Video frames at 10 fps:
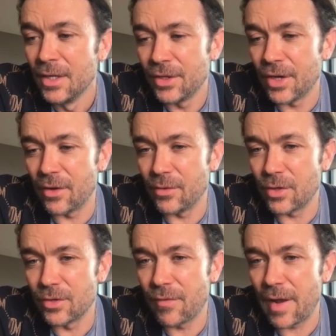you
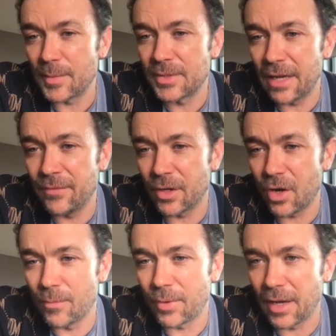can develop savior
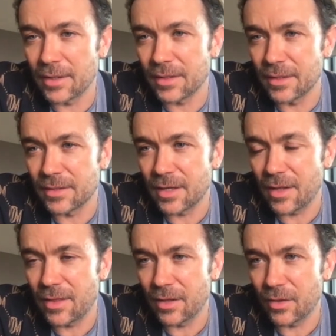complexes, and I
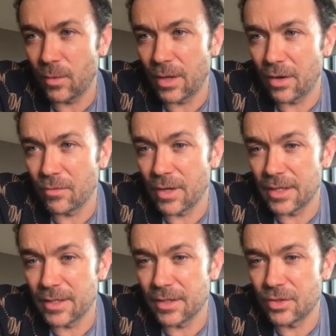think that Willow
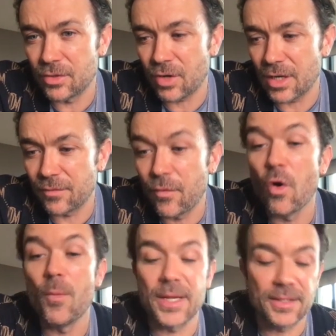really did
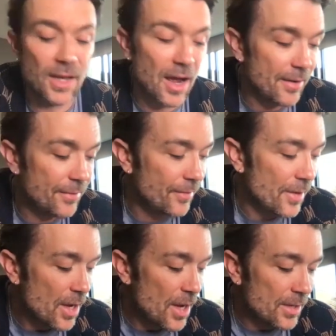transform his life.
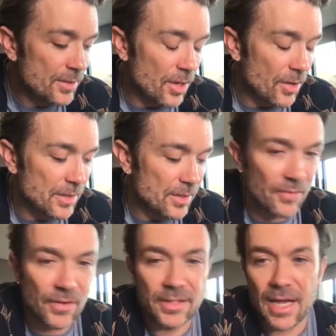So he's kind
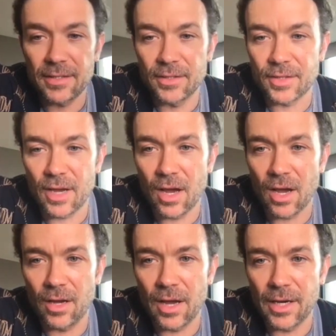of indebted to
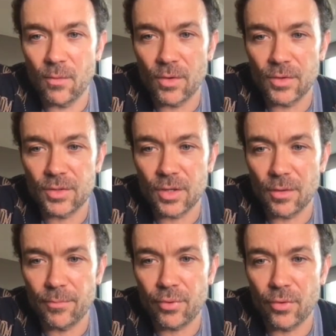her, and he wants
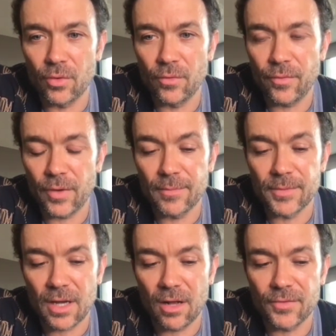to prove
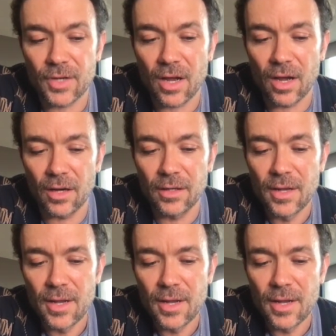himself to her.